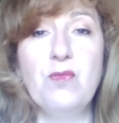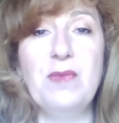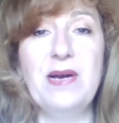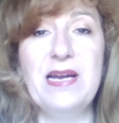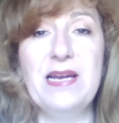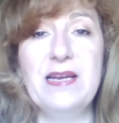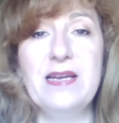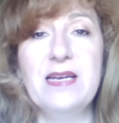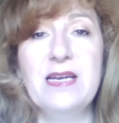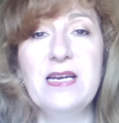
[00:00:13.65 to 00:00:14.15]

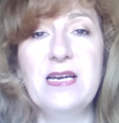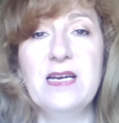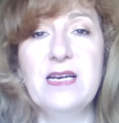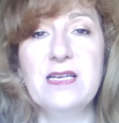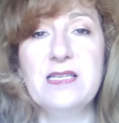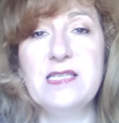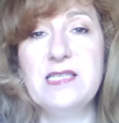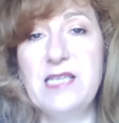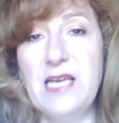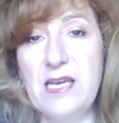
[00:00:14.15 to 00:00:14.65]
my
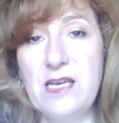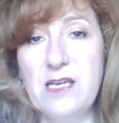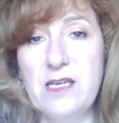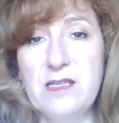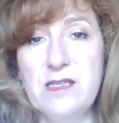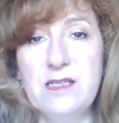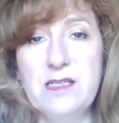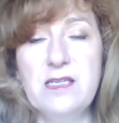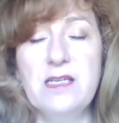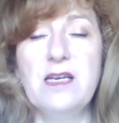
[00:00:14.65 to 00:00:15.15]

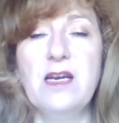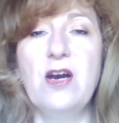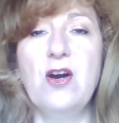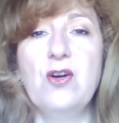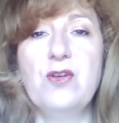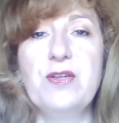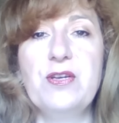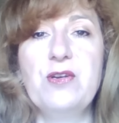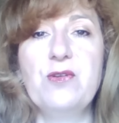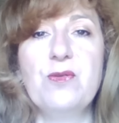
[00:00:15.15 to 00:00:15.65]
second
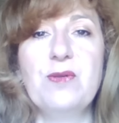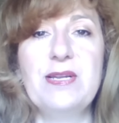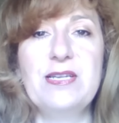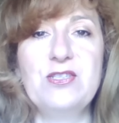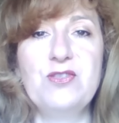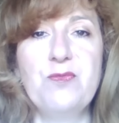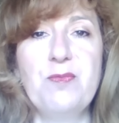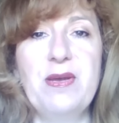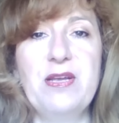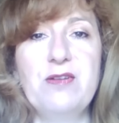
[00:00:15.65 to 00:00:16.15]
article
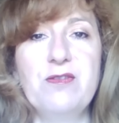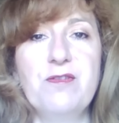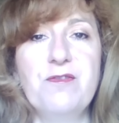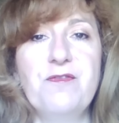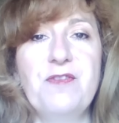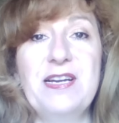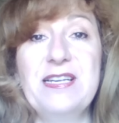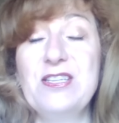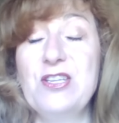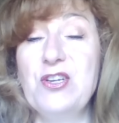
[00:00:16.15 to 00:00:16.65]
as a matter of
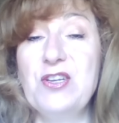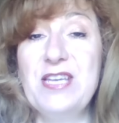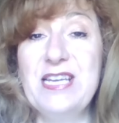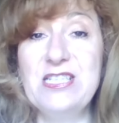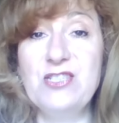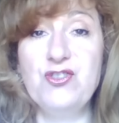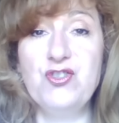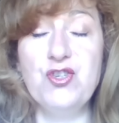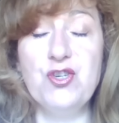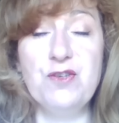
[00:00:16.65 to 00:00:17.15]
fact
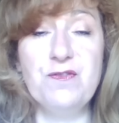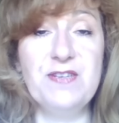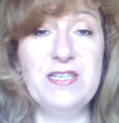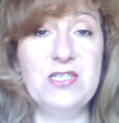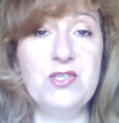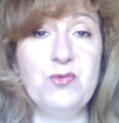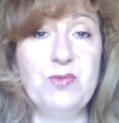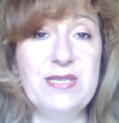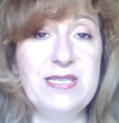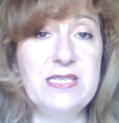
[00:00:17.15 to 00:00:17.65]
against
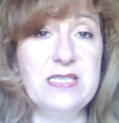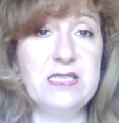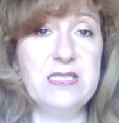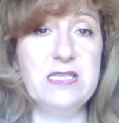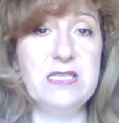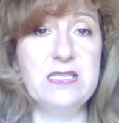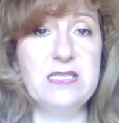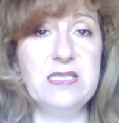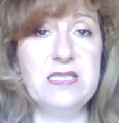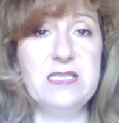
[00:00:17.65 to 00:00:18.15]
Jehovah's
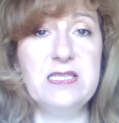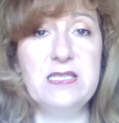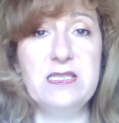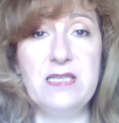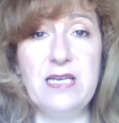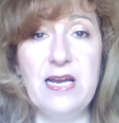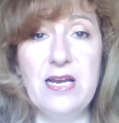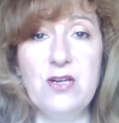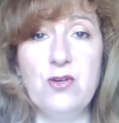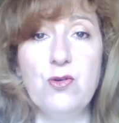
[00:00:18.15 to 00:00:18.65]
Witnesses. It's
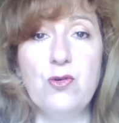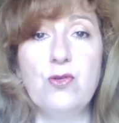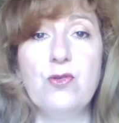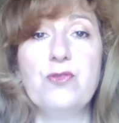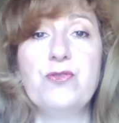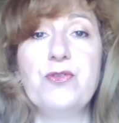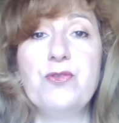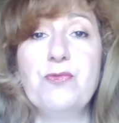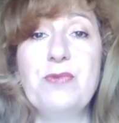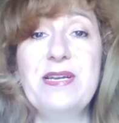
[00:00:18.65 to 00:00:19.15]

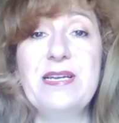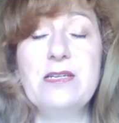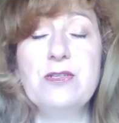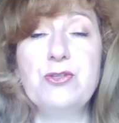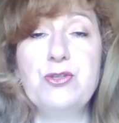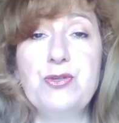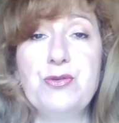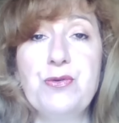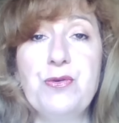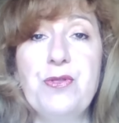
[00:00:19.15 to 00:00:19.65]
titled The Real
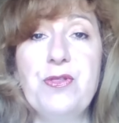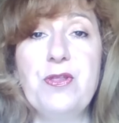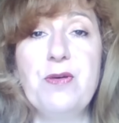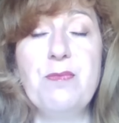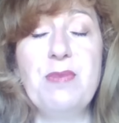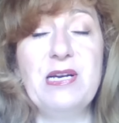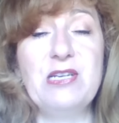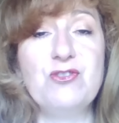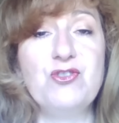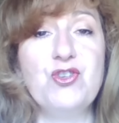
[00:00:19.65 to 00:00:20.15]
Truth
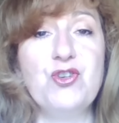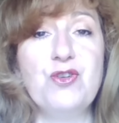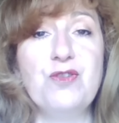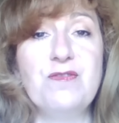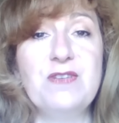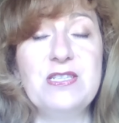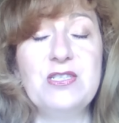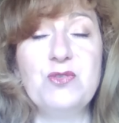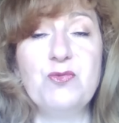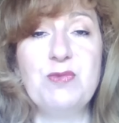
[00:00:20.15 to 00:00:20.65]
About
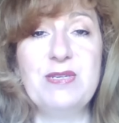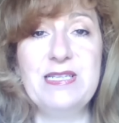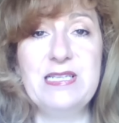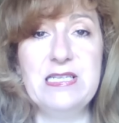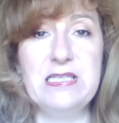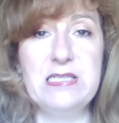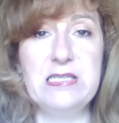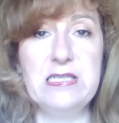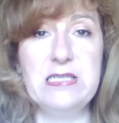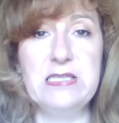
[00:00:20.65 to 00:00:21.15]
Jehovah's
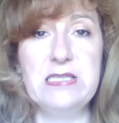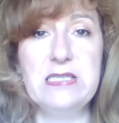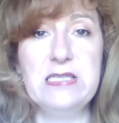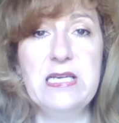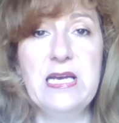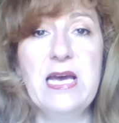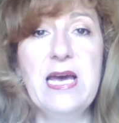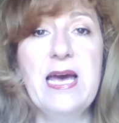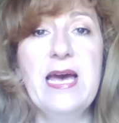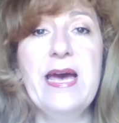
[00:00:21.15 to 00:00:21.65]
Witnesses.
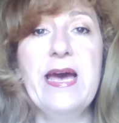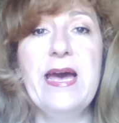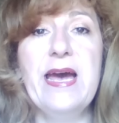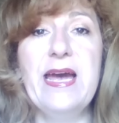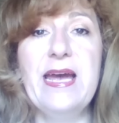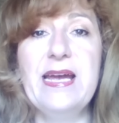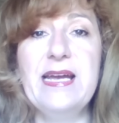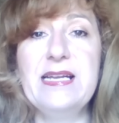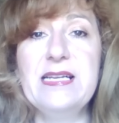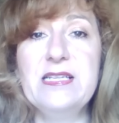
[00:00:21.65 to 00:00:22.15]

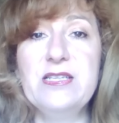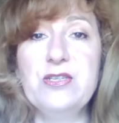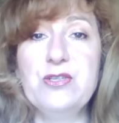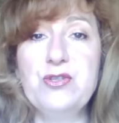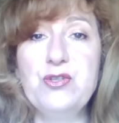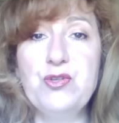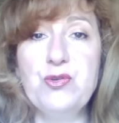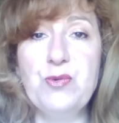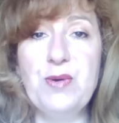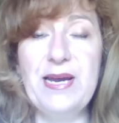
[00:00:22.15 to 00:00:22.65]
And
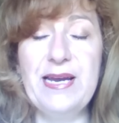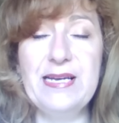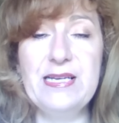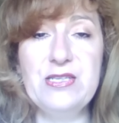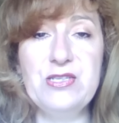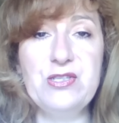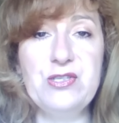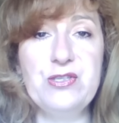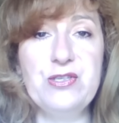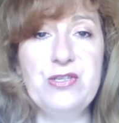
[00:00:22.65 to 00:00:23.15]
to
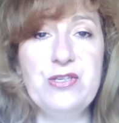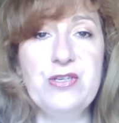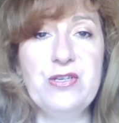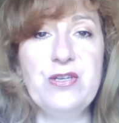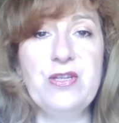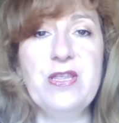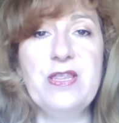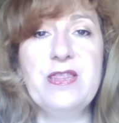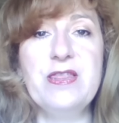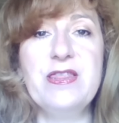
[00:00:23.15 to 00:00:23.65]

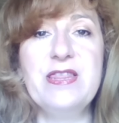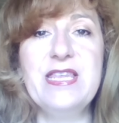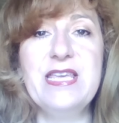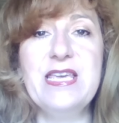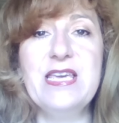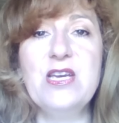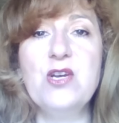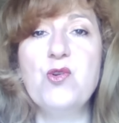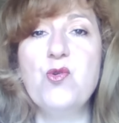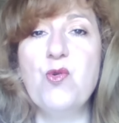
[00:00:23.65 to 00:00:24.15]
answer
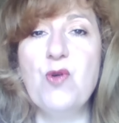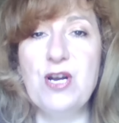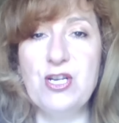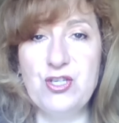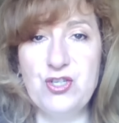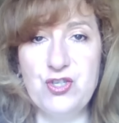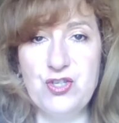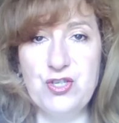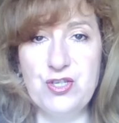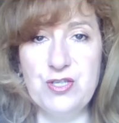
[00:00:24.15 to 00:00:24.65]
the
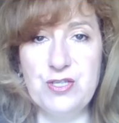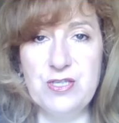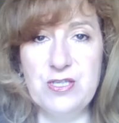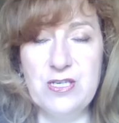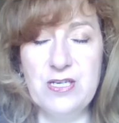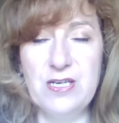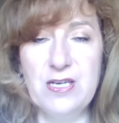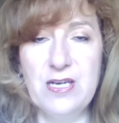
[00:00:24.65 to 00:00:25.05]
question